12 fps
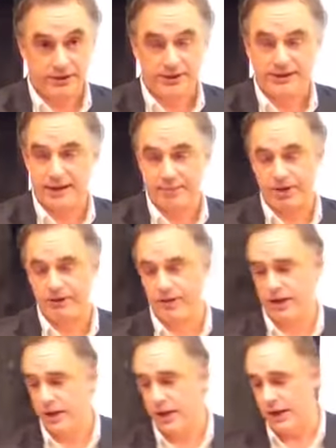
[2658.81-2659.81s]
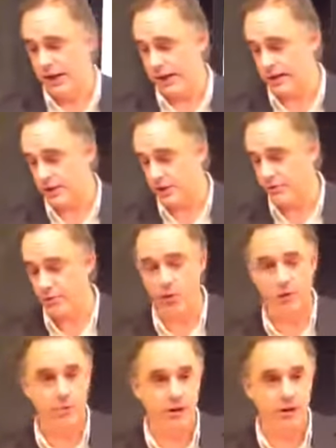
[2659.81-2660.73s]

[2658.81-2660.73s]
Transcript: deceptive and and so forth.